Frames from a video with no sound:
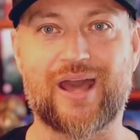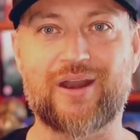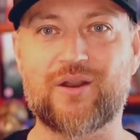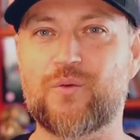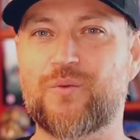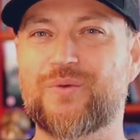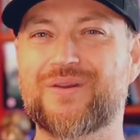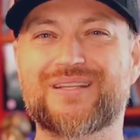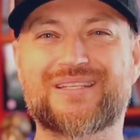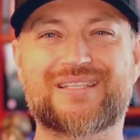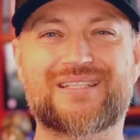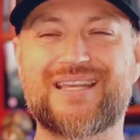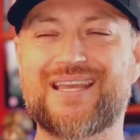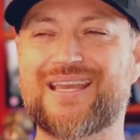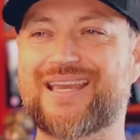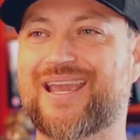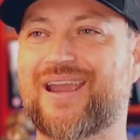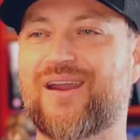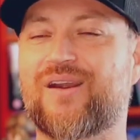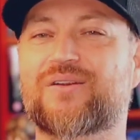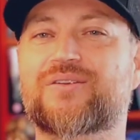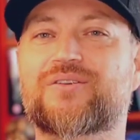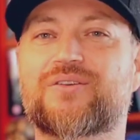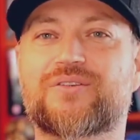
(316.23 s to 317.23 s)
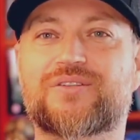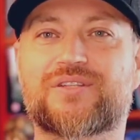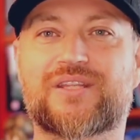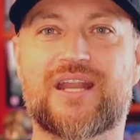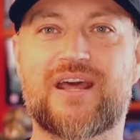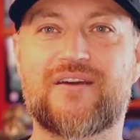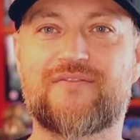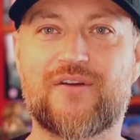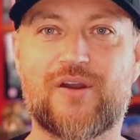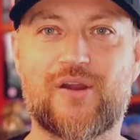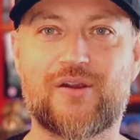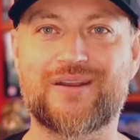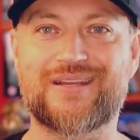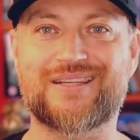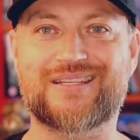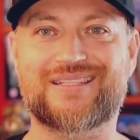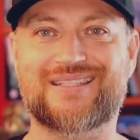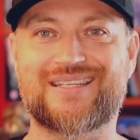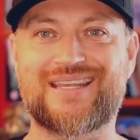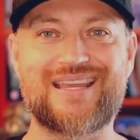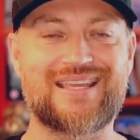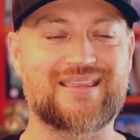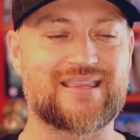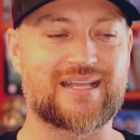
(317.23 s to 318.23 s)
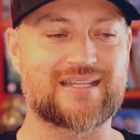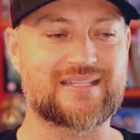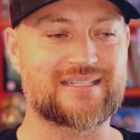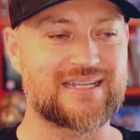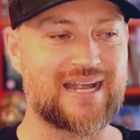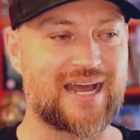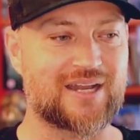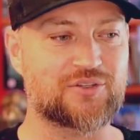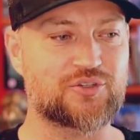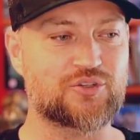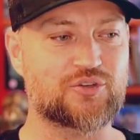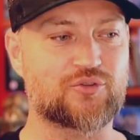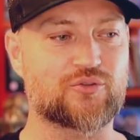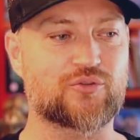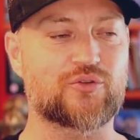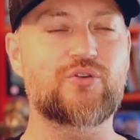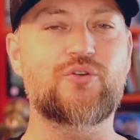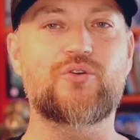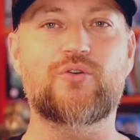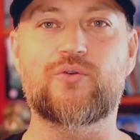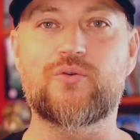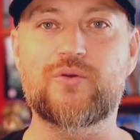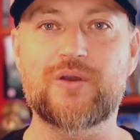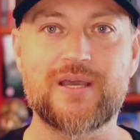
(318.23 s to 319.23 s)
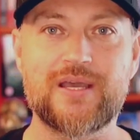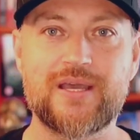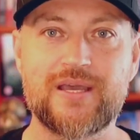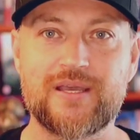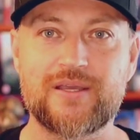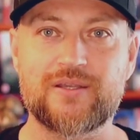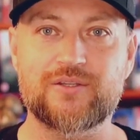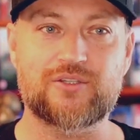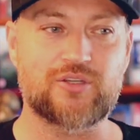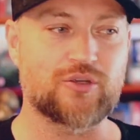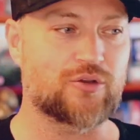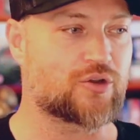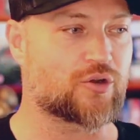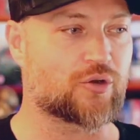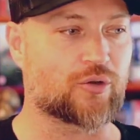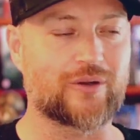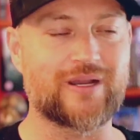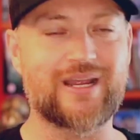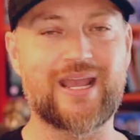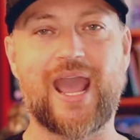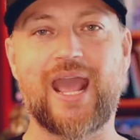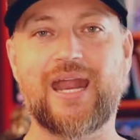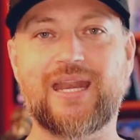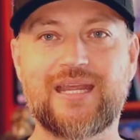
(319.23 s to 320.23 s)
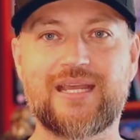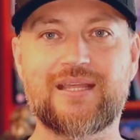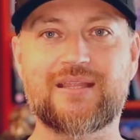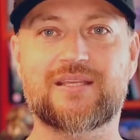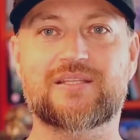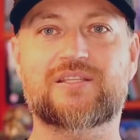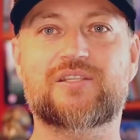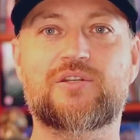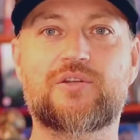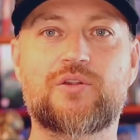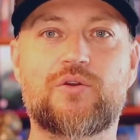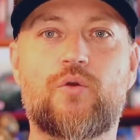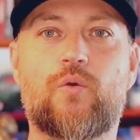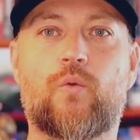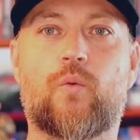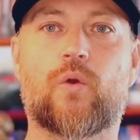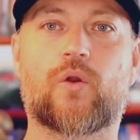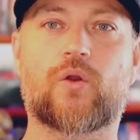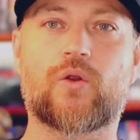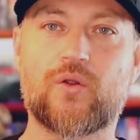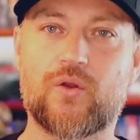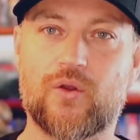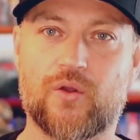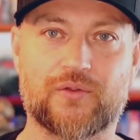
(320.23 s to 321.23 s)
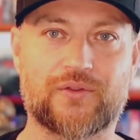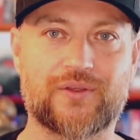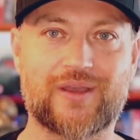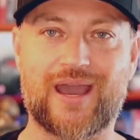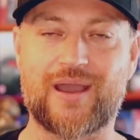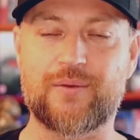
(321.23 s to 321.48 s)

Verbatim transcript: I don't want to see characters that I've already seen. That's not true to creating this new world.